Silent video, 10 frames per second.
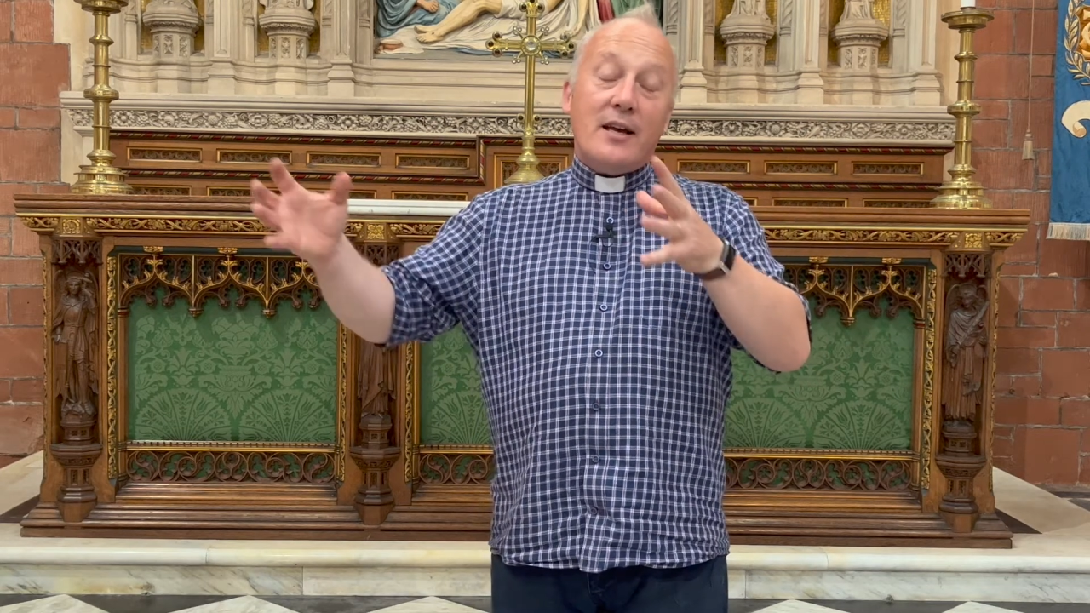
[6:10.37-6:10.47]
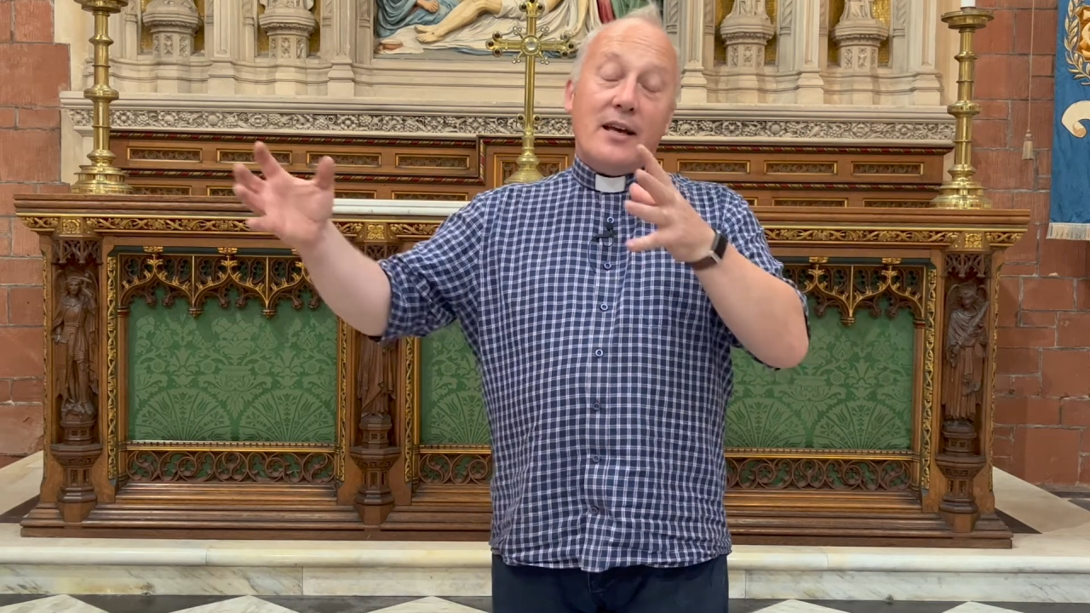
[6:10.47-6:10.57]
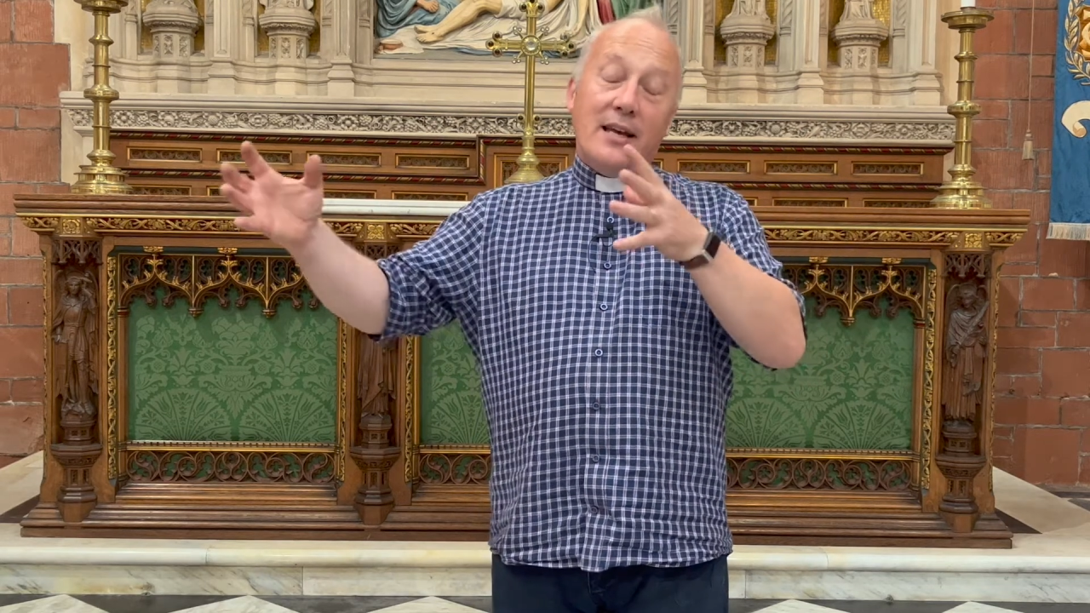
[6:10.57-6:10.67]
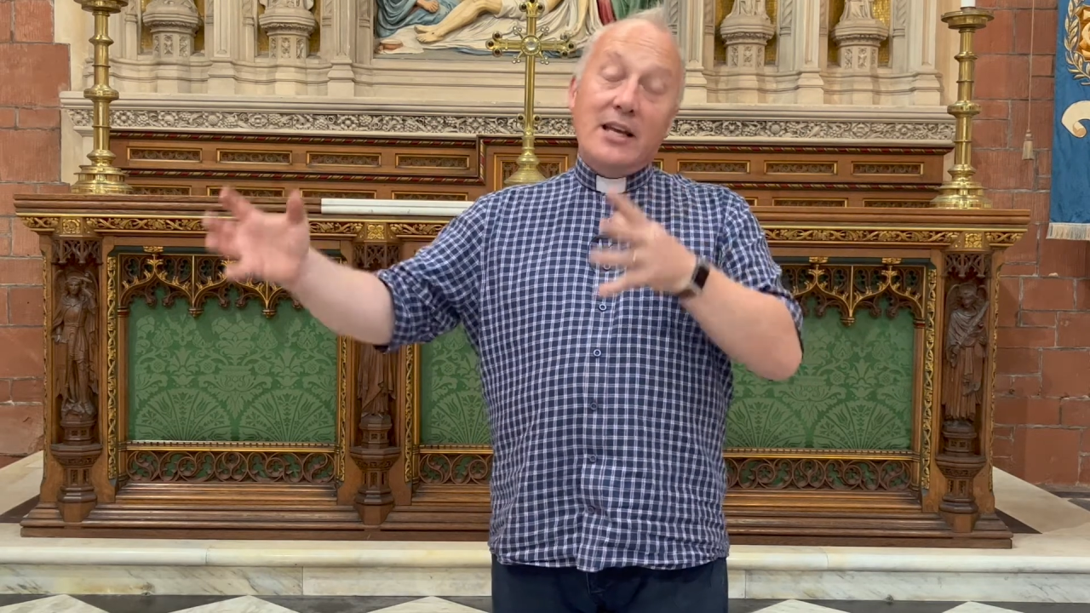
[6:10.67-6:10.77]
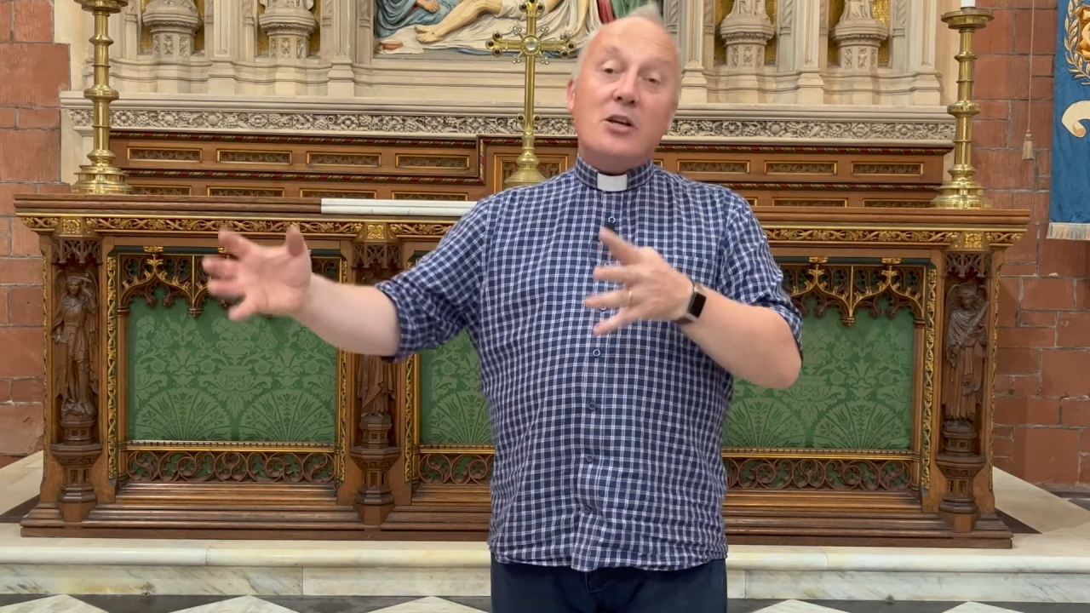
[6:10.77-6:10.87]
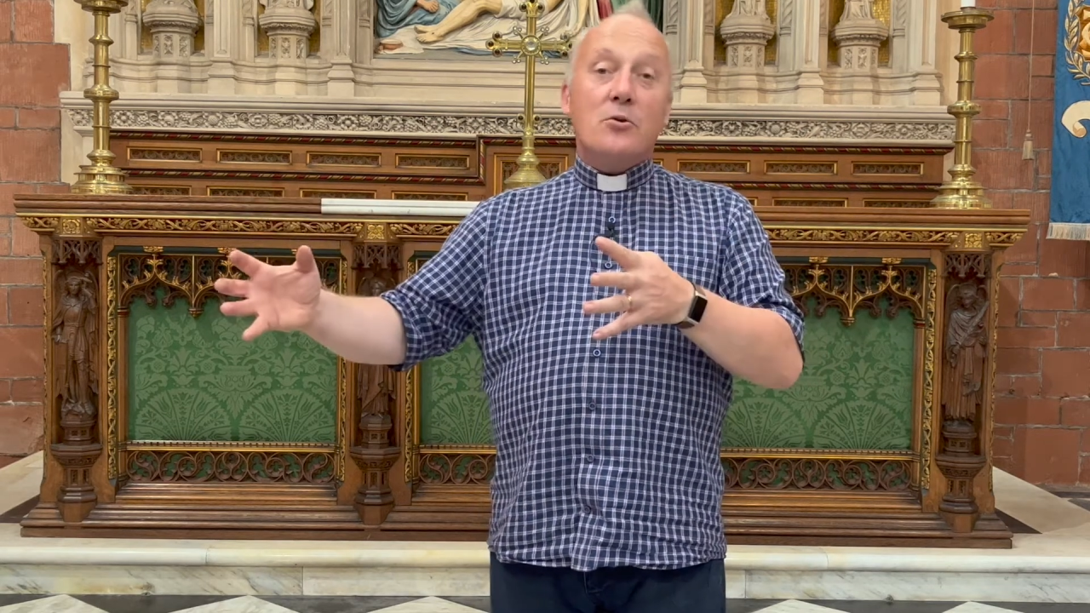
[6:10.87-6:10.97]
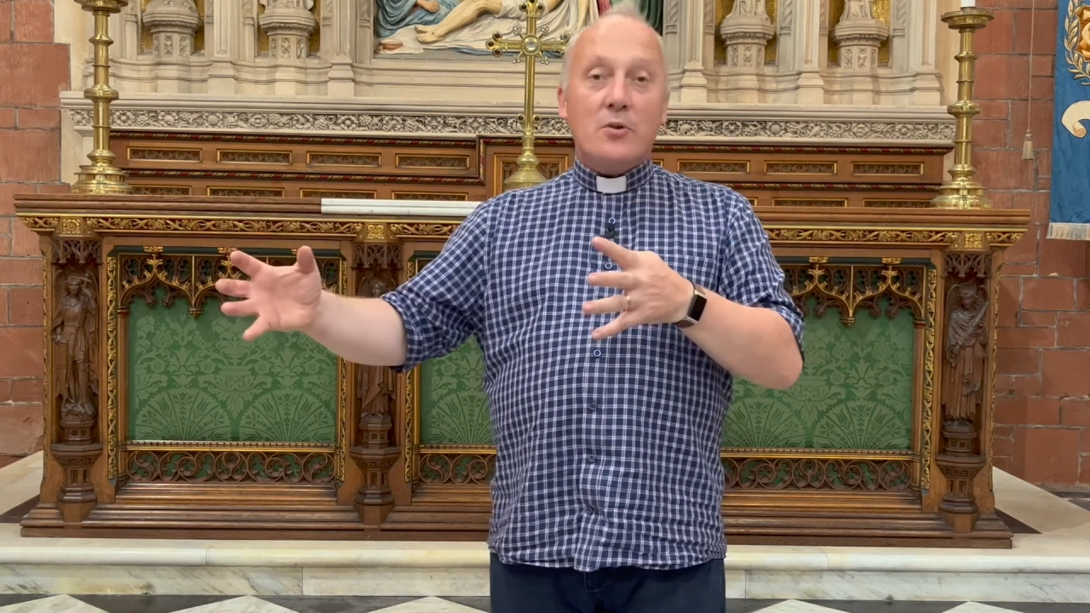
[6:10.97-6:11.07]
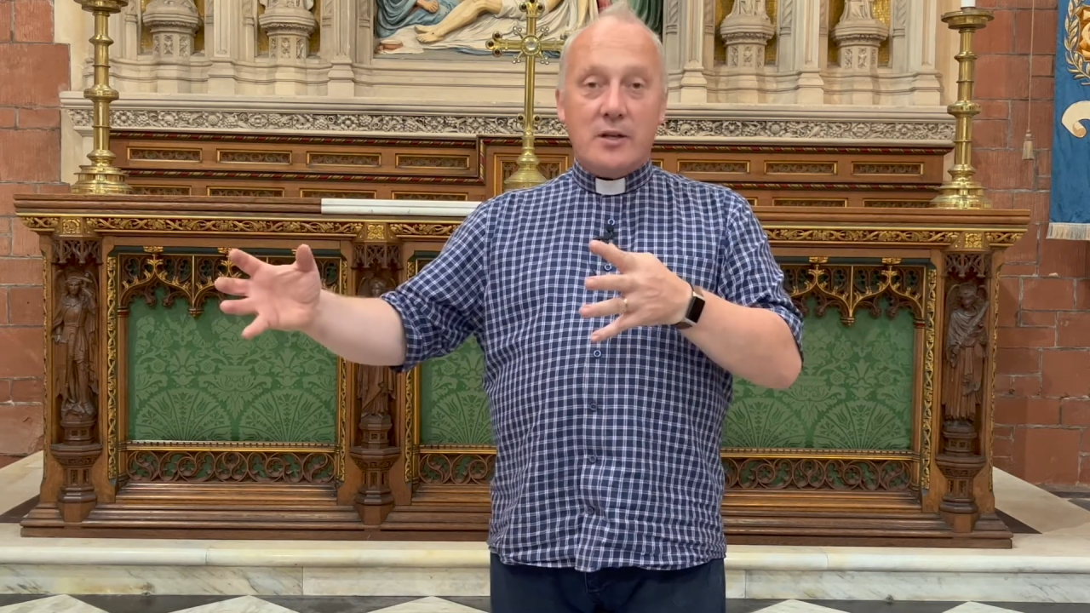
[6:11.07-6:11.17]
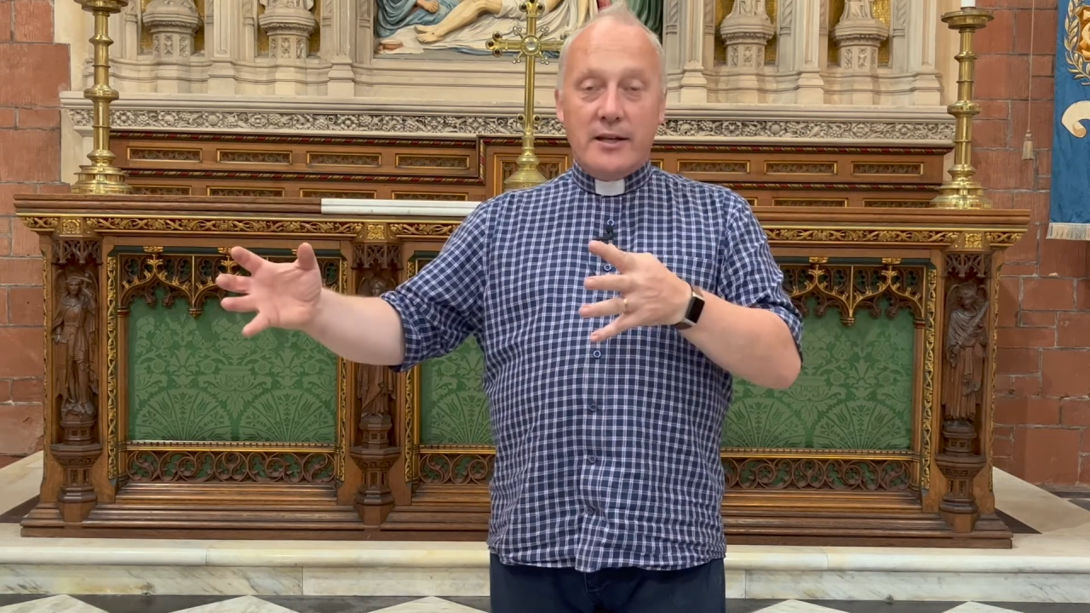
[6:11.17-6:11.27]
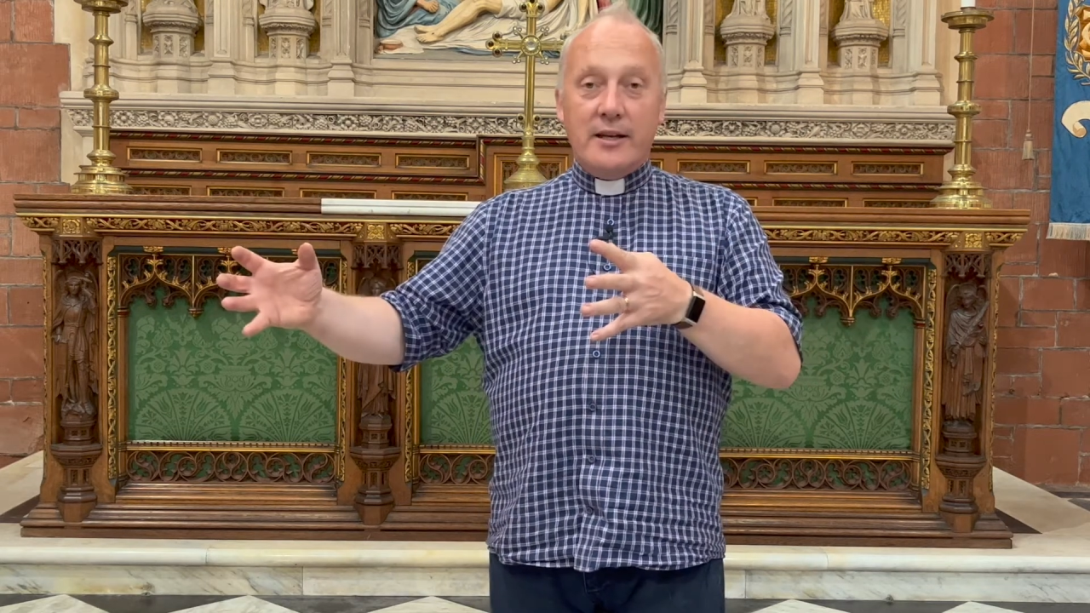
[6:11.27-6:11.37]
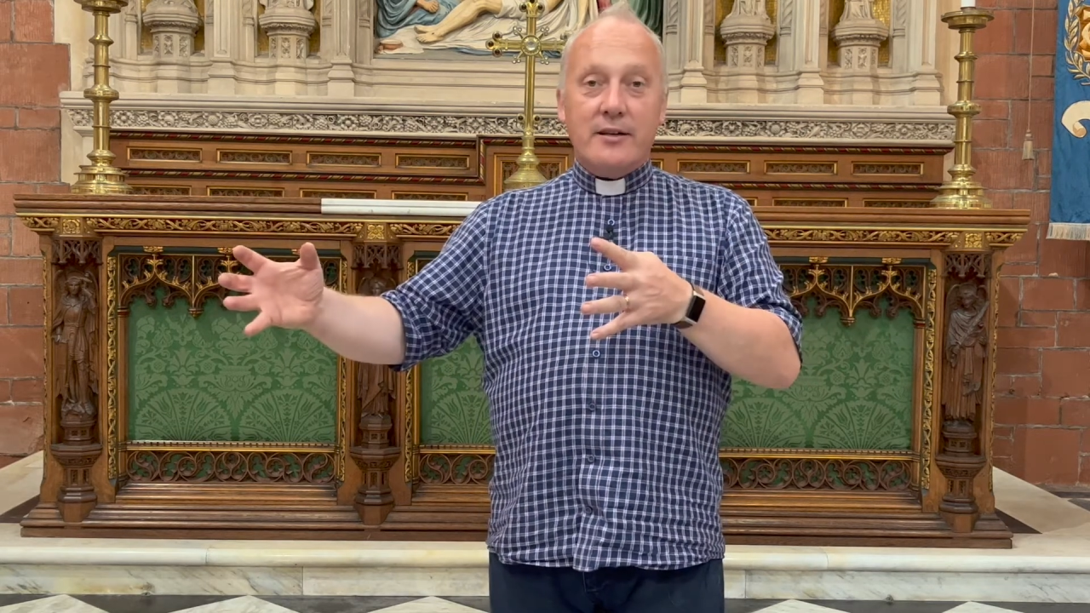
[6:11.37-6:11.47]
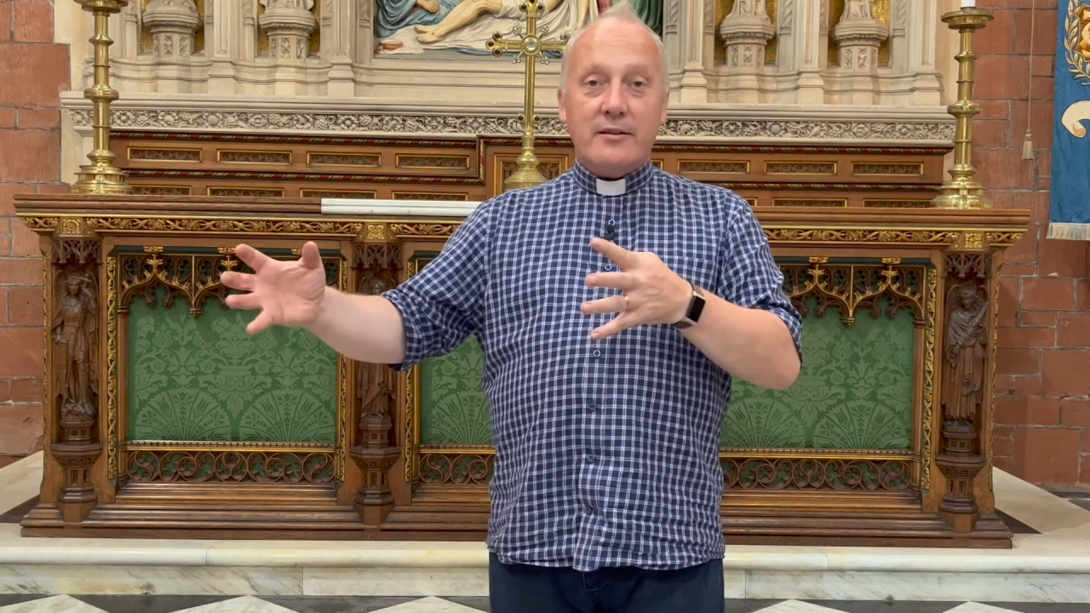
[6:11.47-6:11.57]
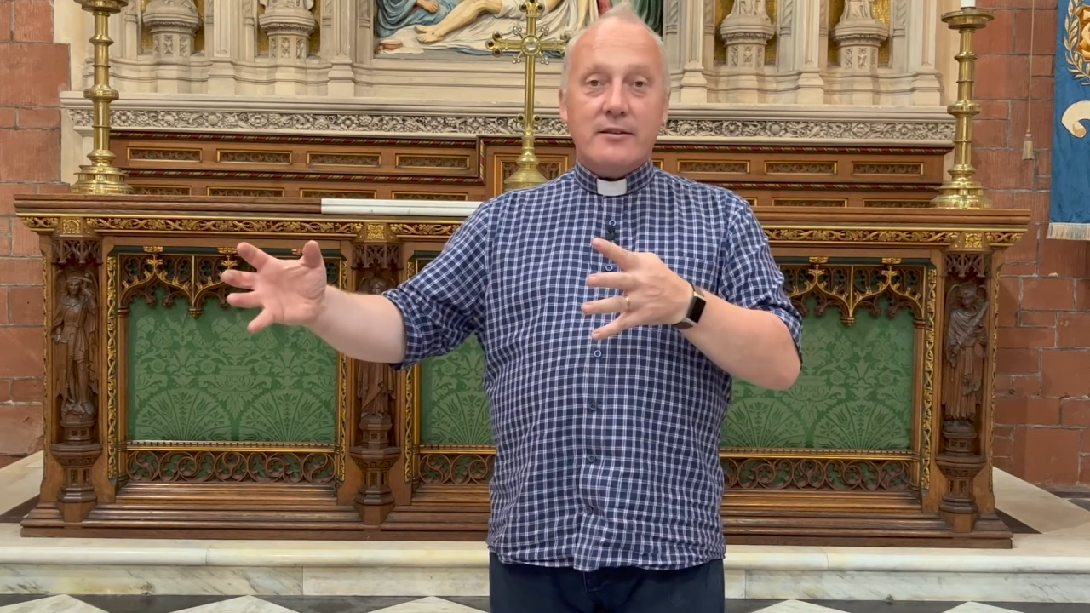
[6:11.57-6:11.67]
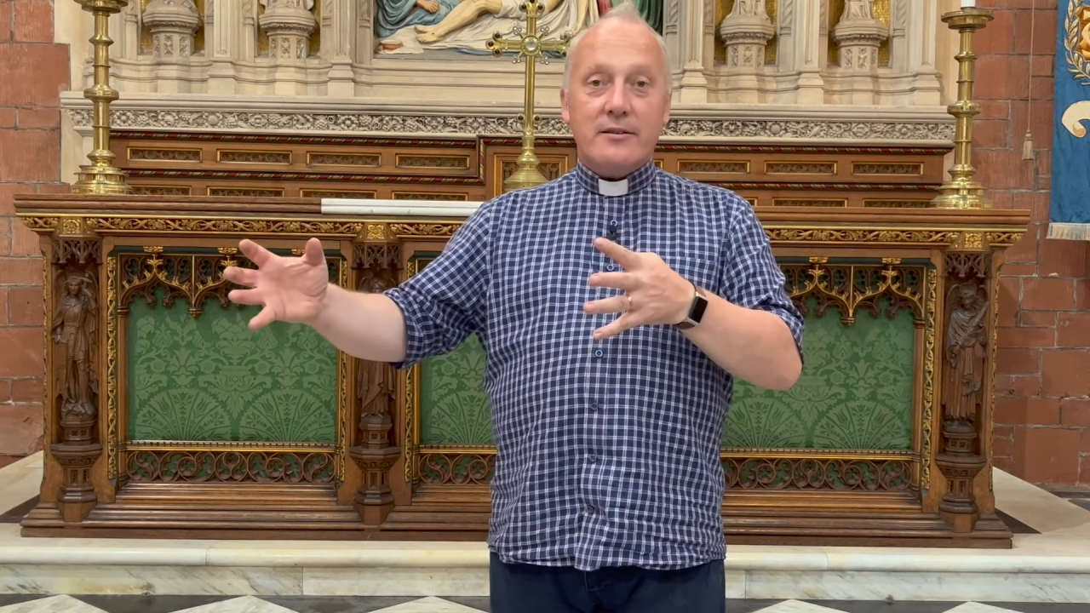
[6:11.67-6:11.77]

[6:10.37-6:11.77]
equally